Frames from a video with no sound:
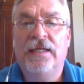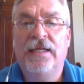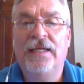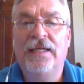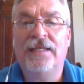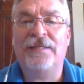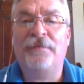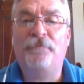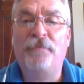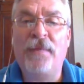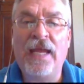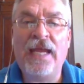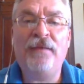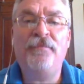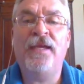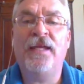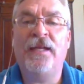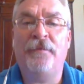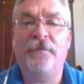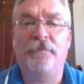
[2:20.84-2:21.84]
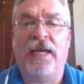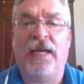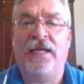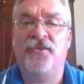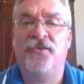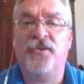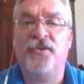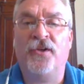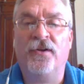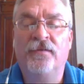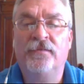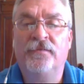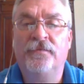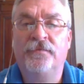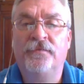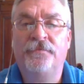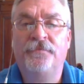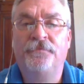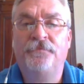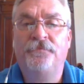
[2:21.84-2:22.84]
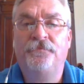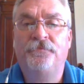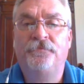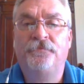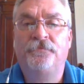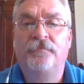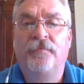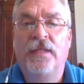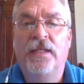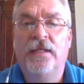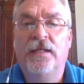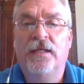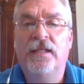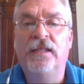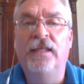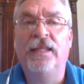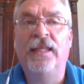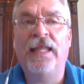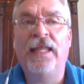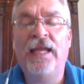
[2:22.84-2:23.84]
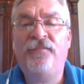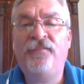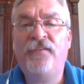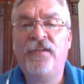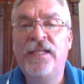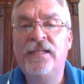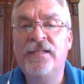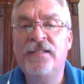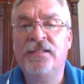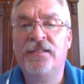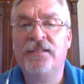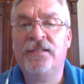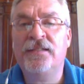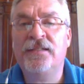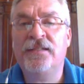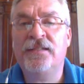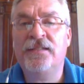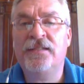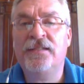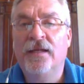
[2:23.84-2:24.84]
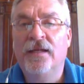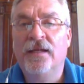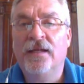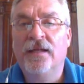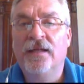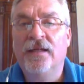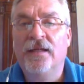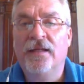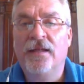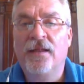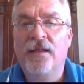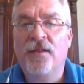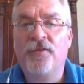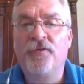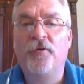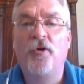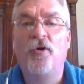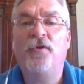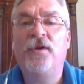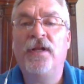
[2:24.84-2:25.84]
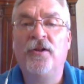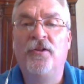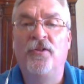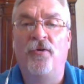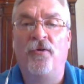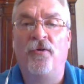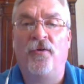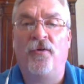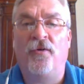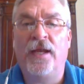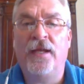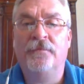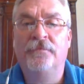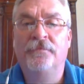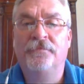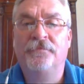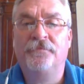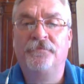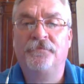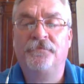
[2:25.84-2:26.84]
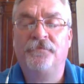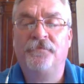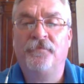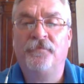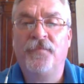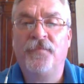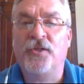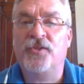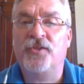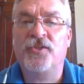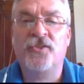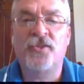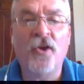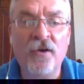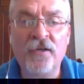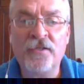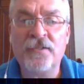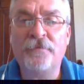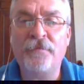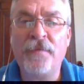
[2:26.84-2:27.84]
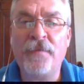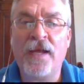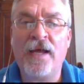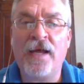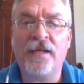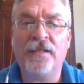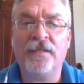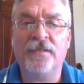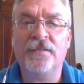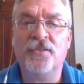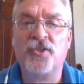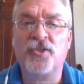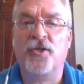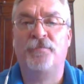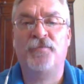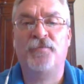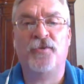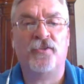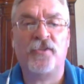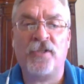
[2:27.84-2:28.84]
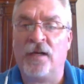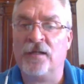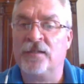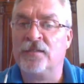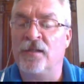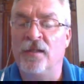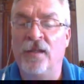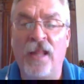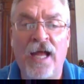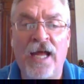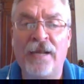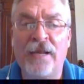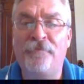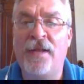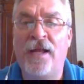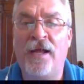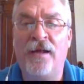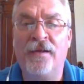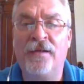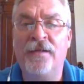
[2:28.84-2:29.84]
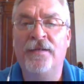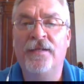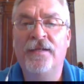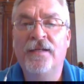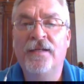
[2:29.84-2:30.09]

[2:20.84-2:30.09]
as a baby in a manger, left his throne in glory. There's songs about it. Scripture talks a lot about it.